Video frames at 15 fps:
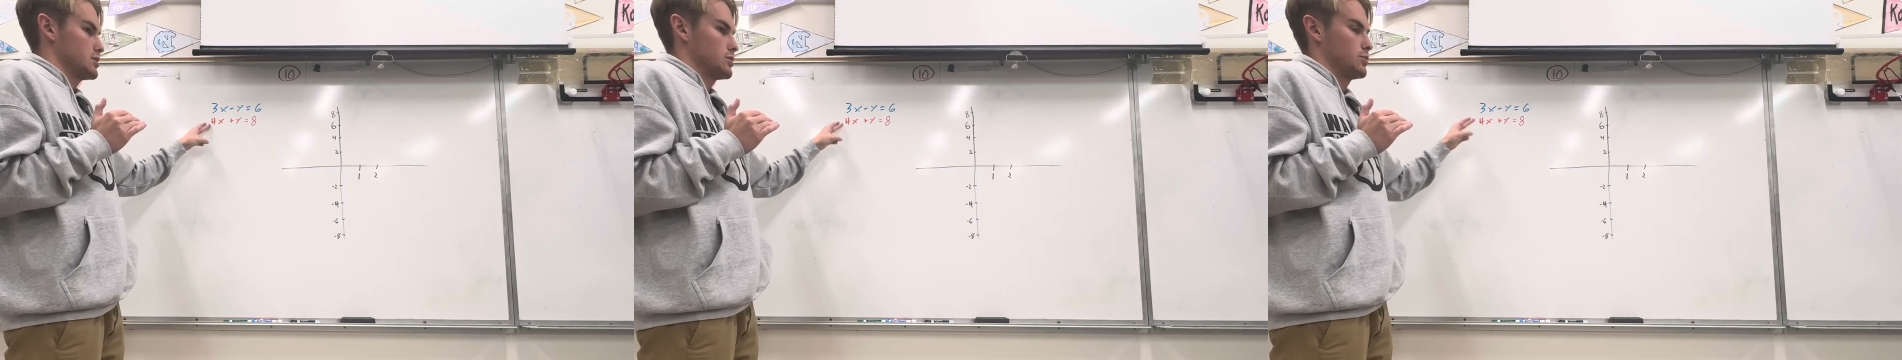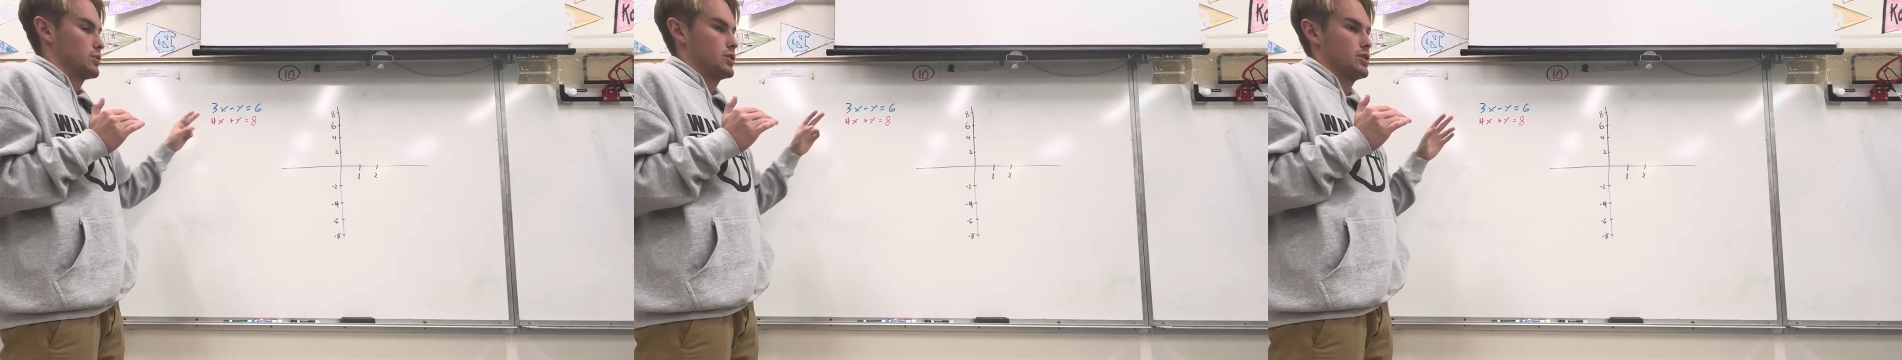
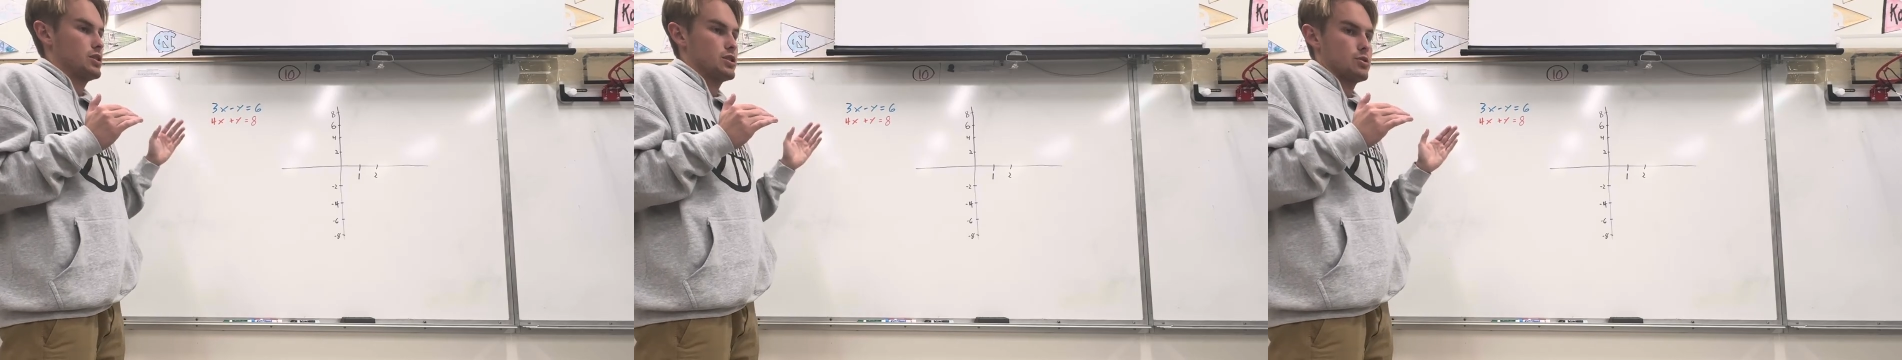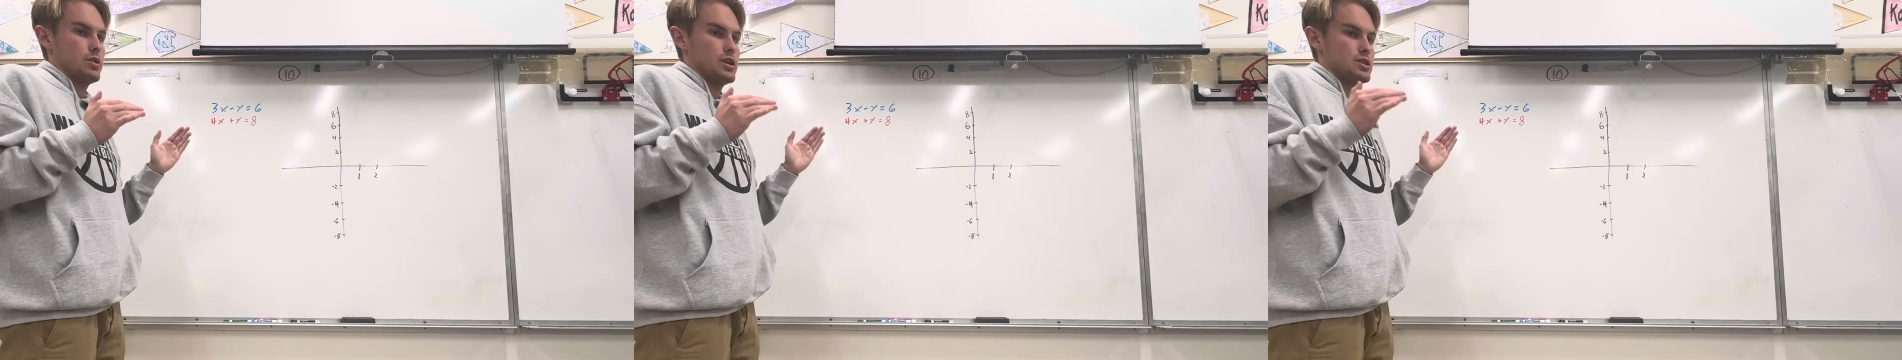where their
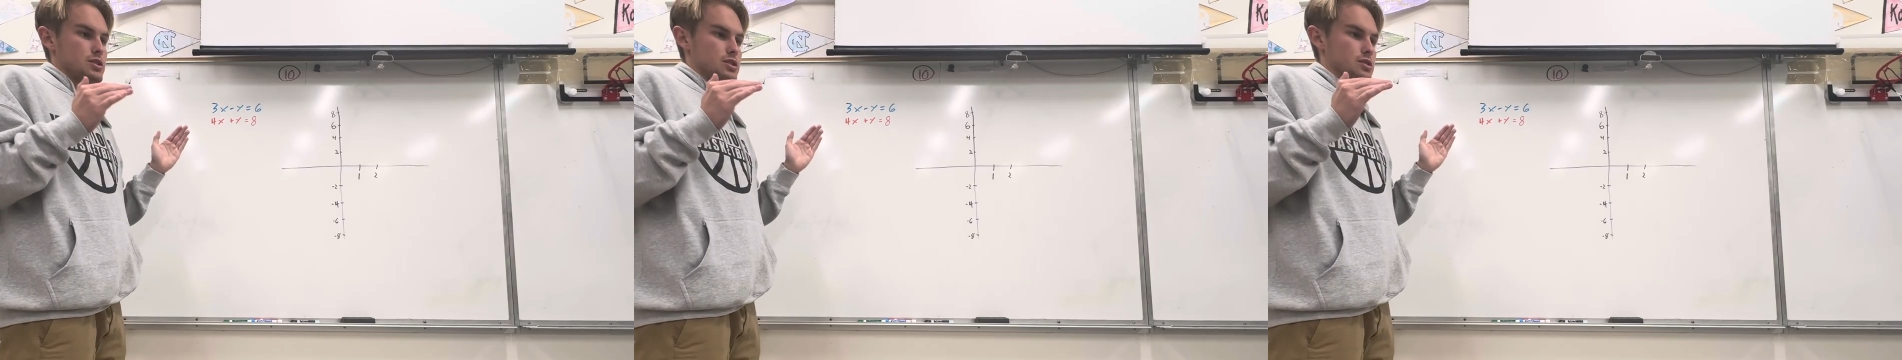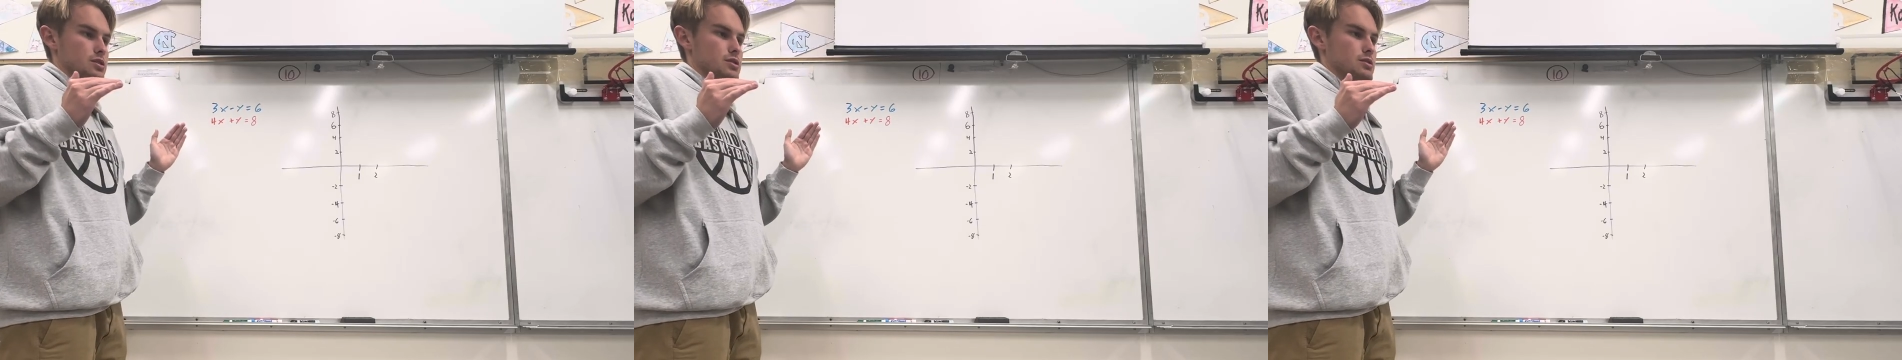
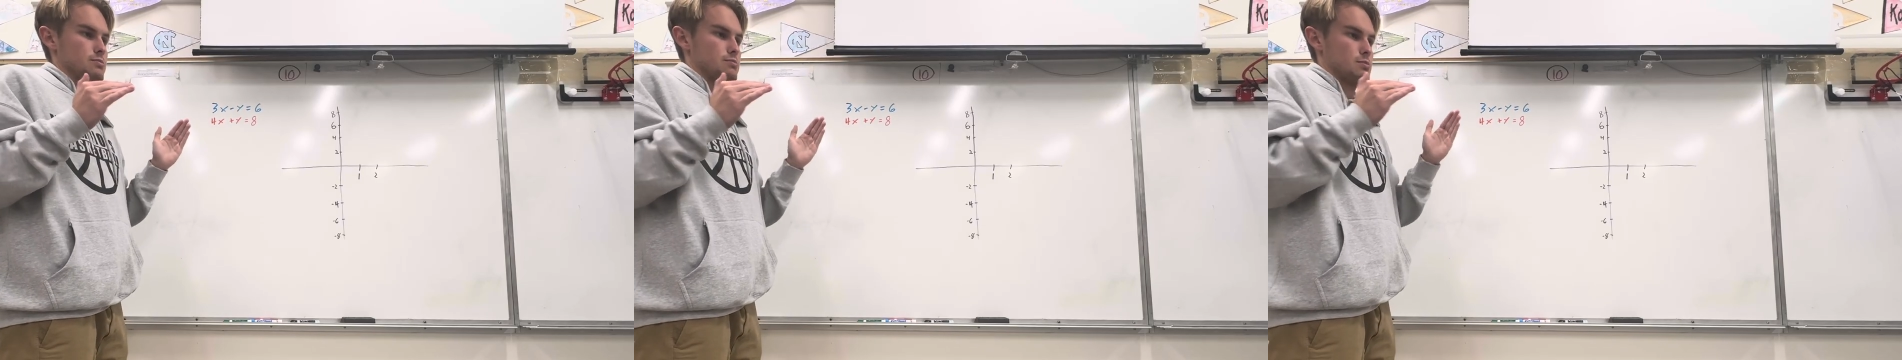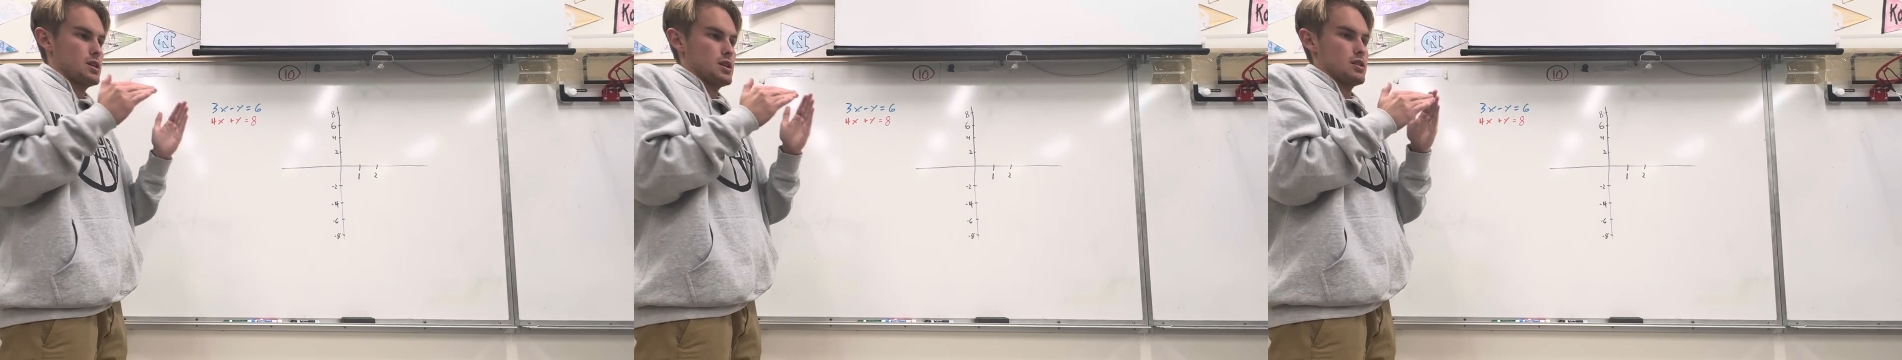equations
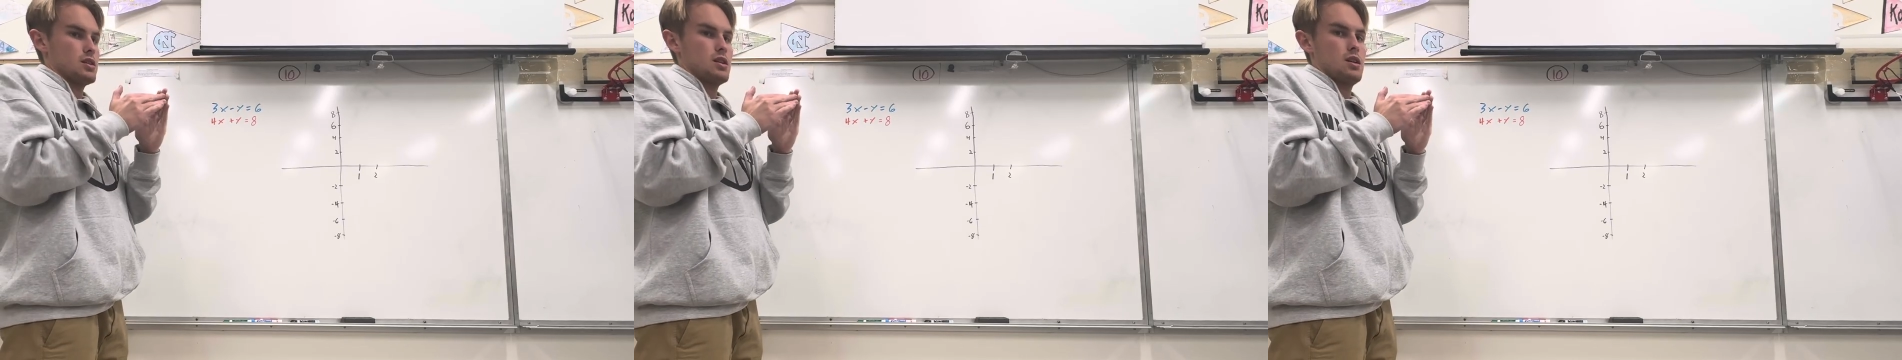meet.